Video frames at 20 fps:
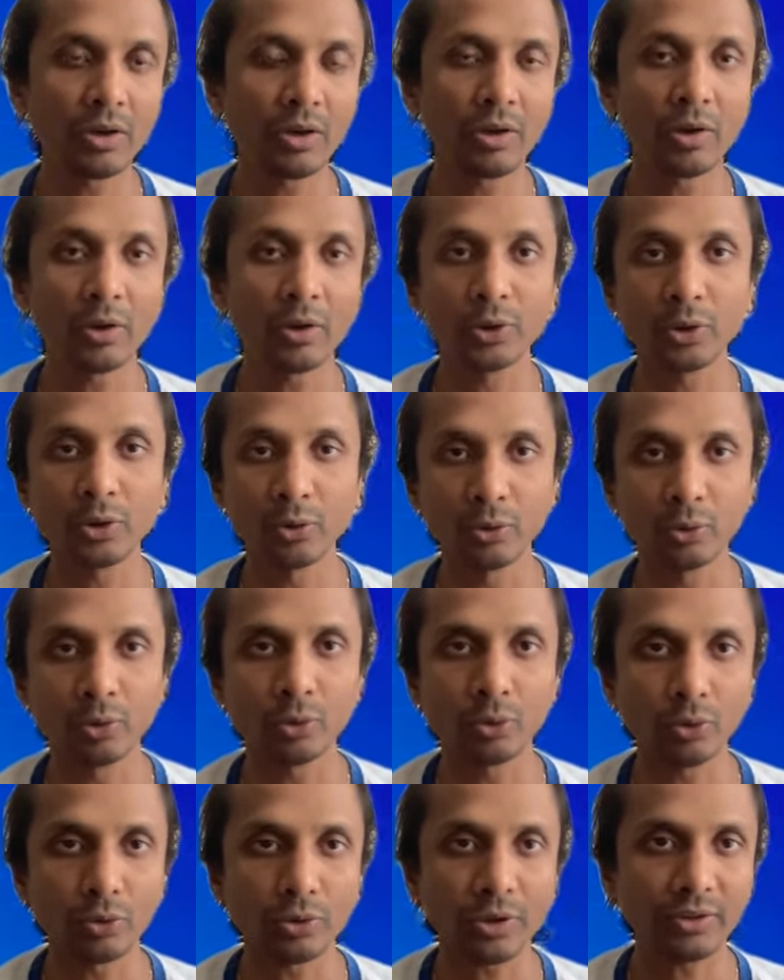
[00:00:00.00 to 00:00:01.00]

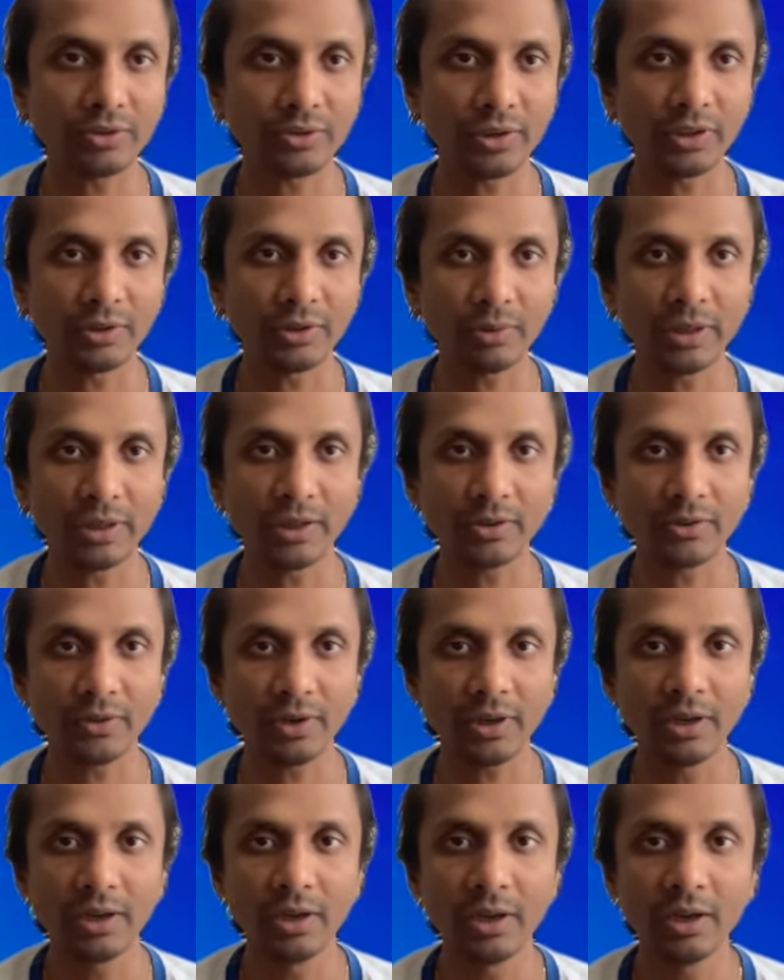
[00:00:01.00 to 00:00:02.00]
Q2
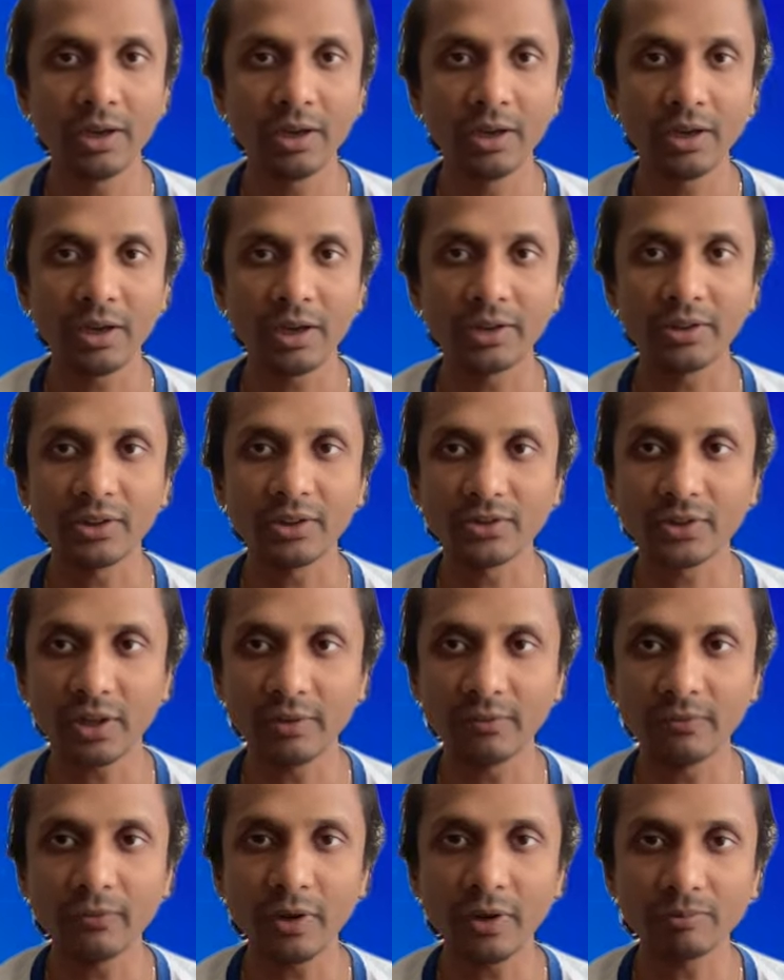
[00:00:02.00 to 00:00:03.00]
2023. And that's
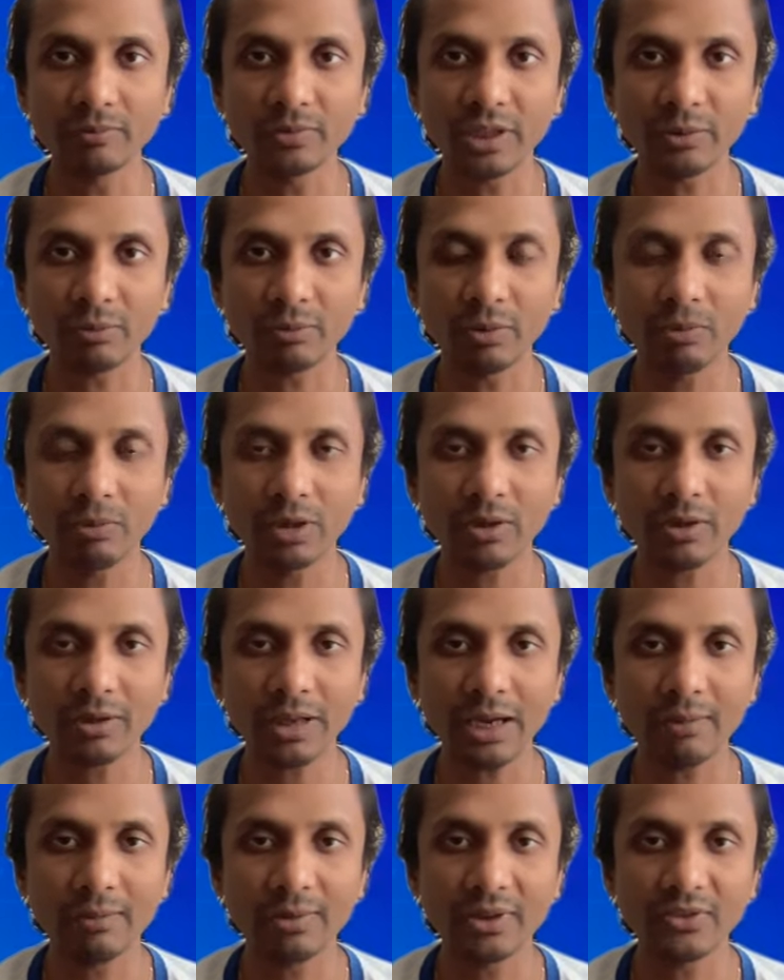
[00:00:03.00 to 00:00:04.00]
confirmed that we will not
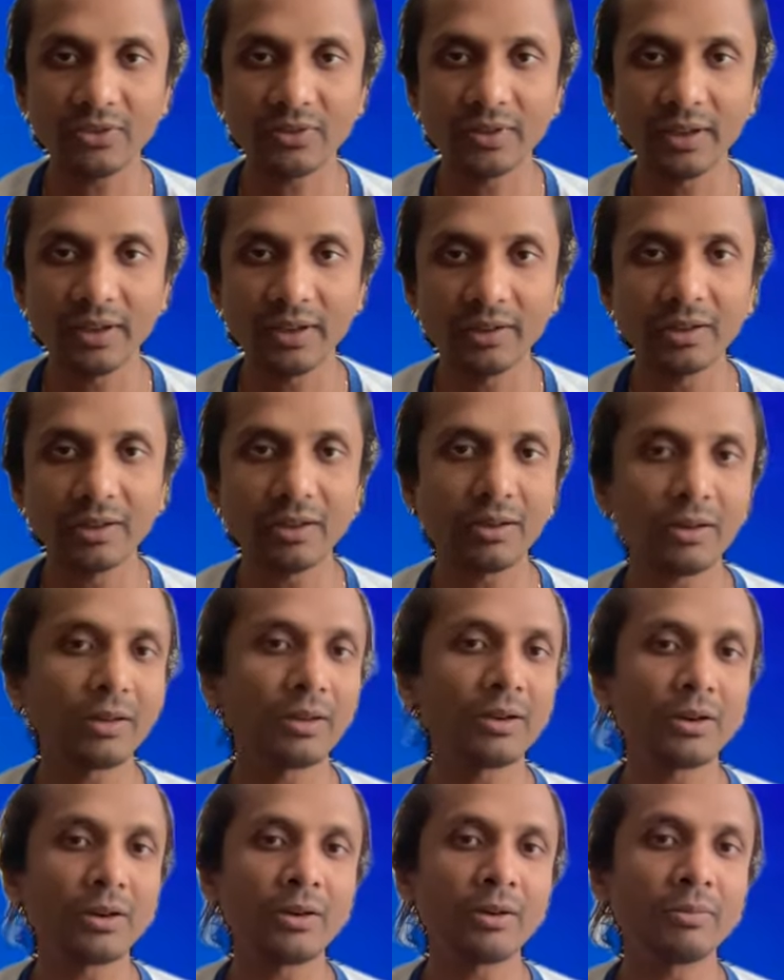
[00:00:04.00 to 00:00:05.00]
have a
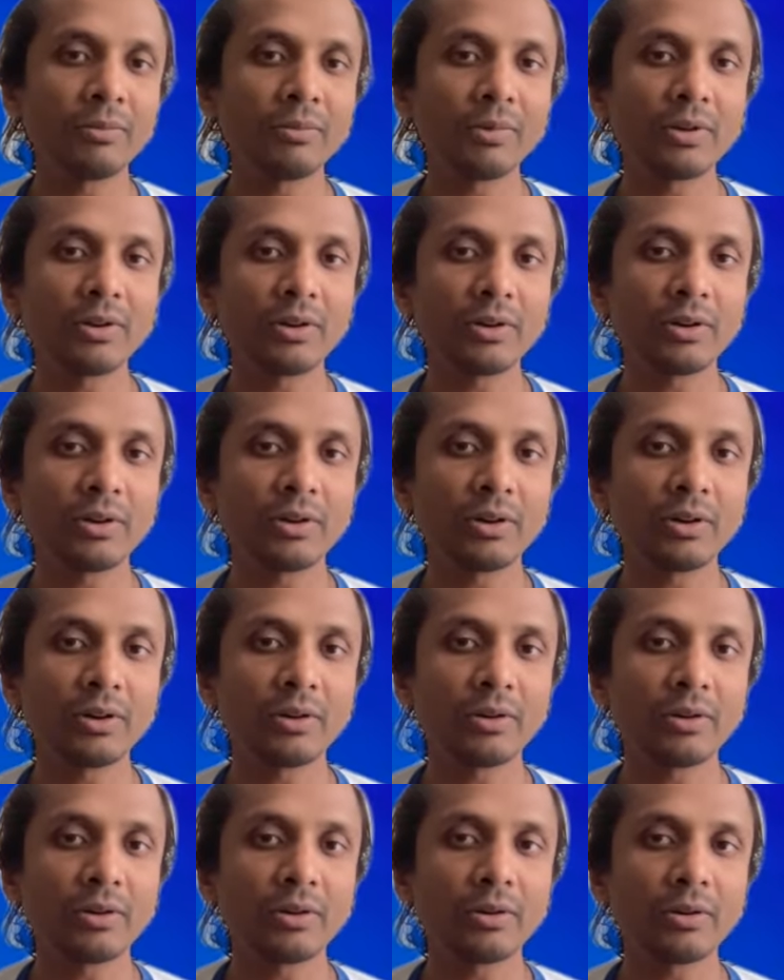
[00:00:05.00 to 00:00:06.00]
single
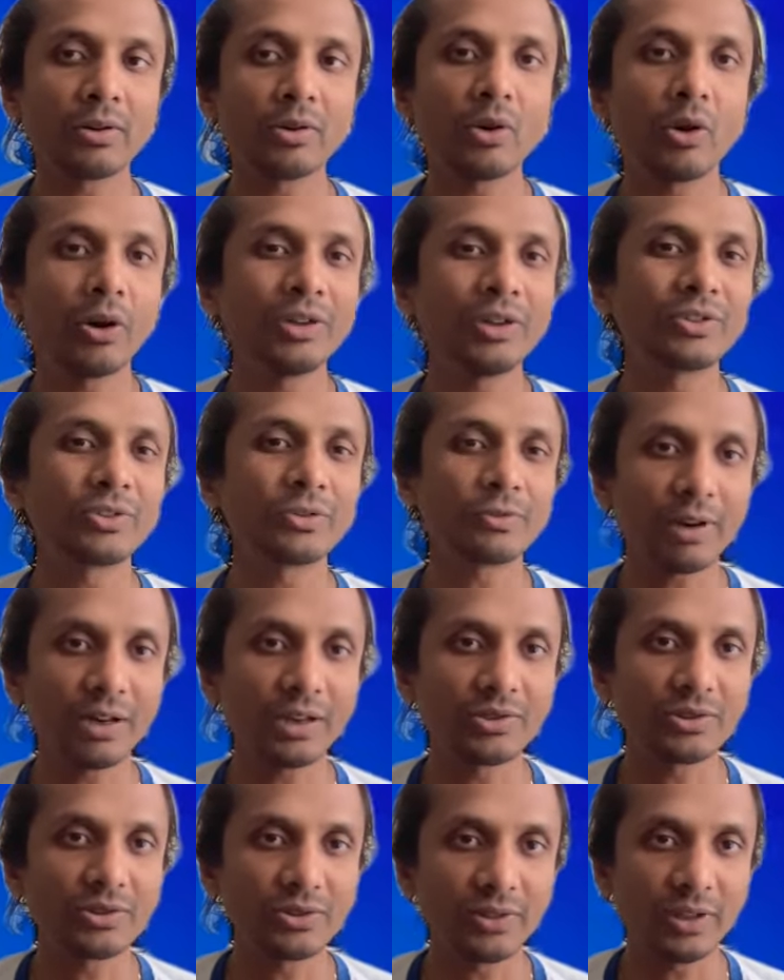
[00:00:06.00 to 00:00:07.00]
coin
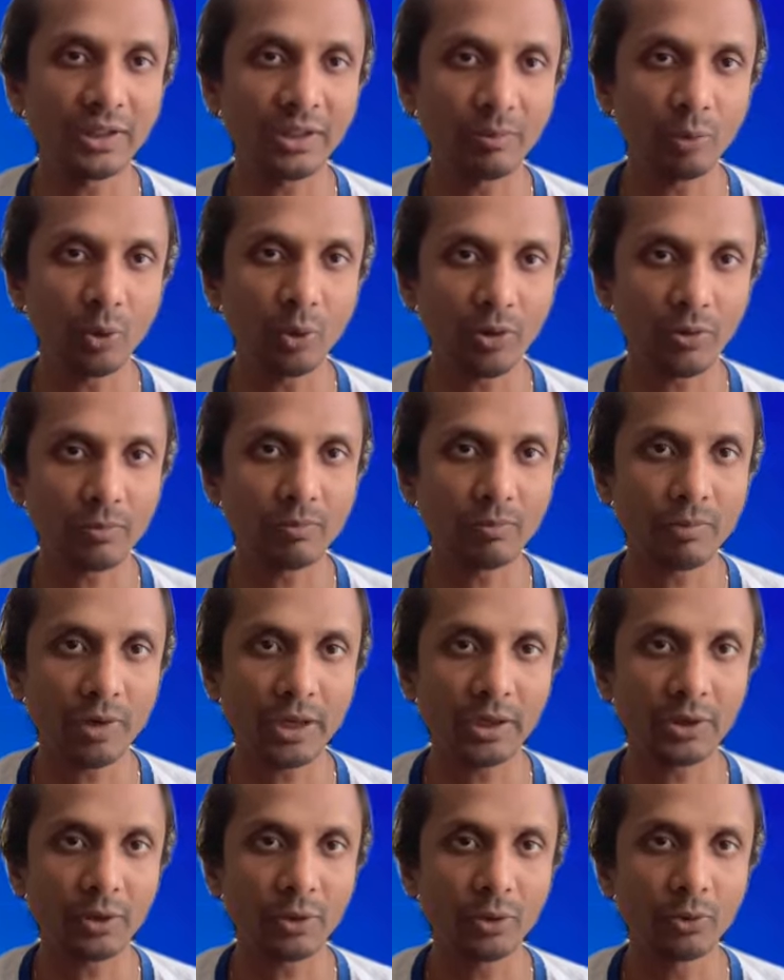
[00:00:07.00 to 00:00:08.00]
strategies anymore
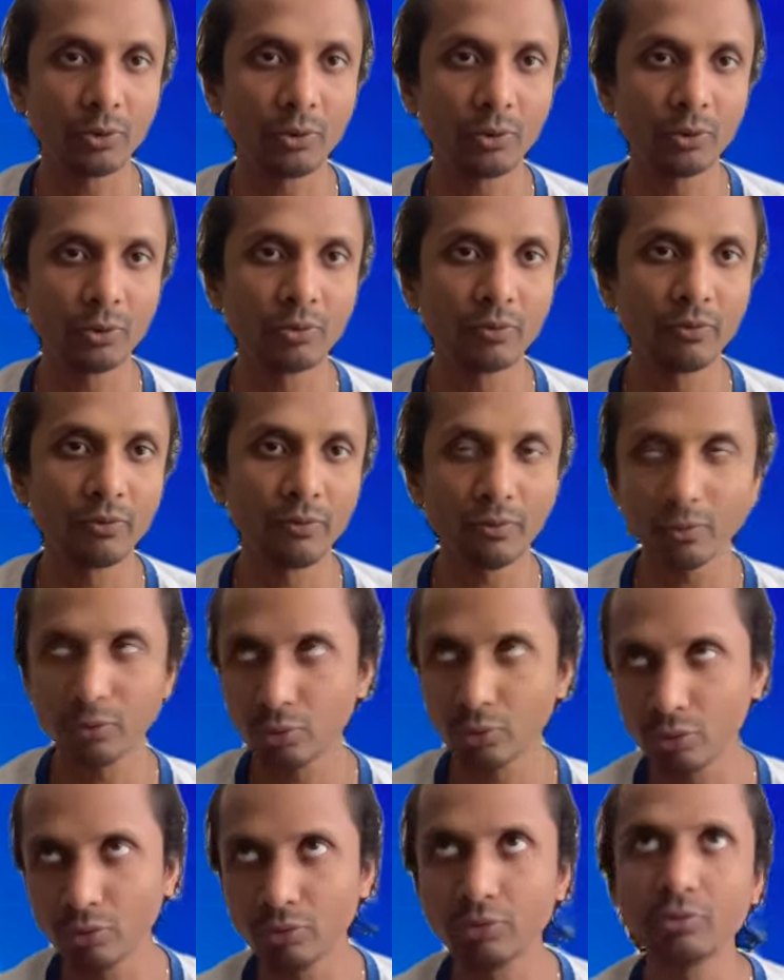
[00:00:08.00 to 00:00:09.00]
by Q2
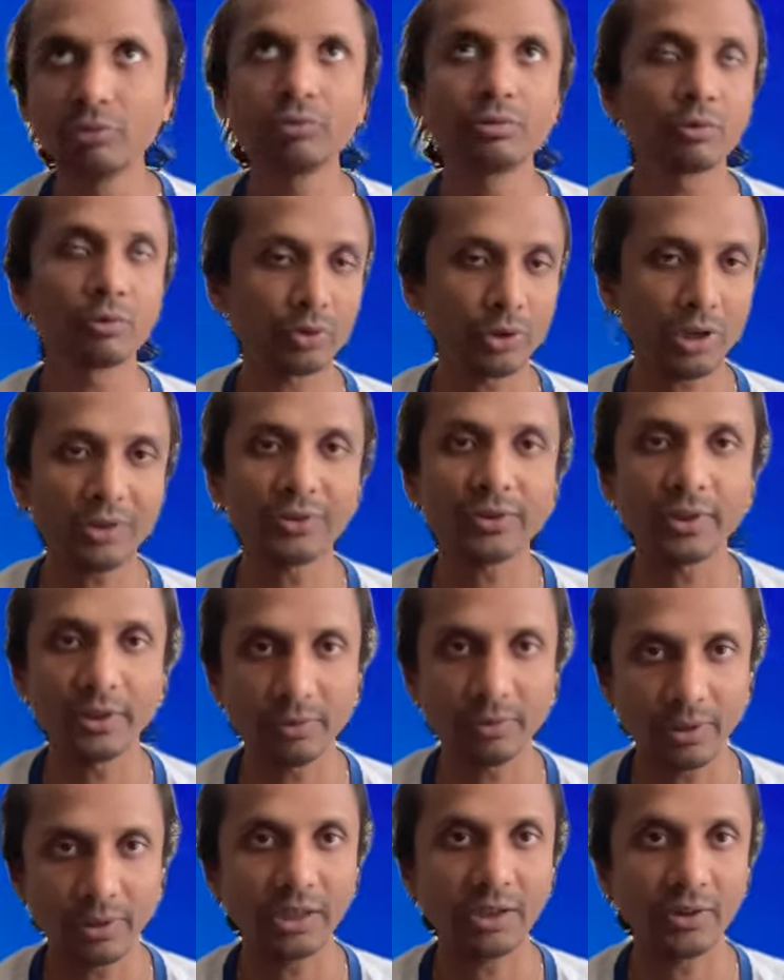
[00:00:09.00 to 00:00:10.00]

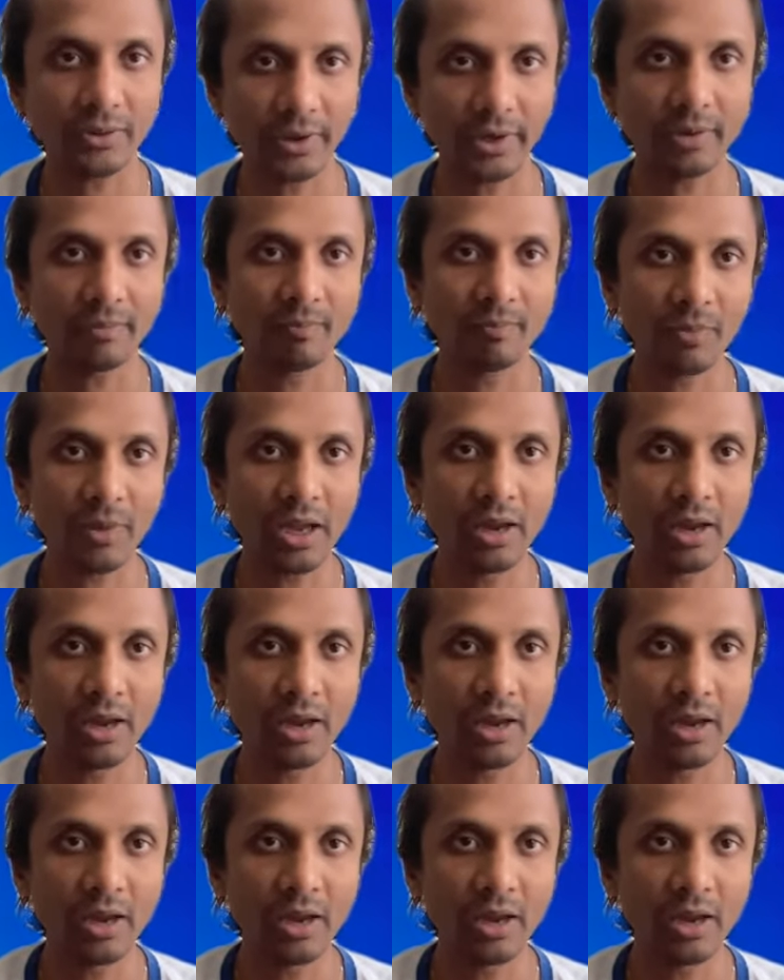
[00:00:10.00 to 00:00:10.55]
2023.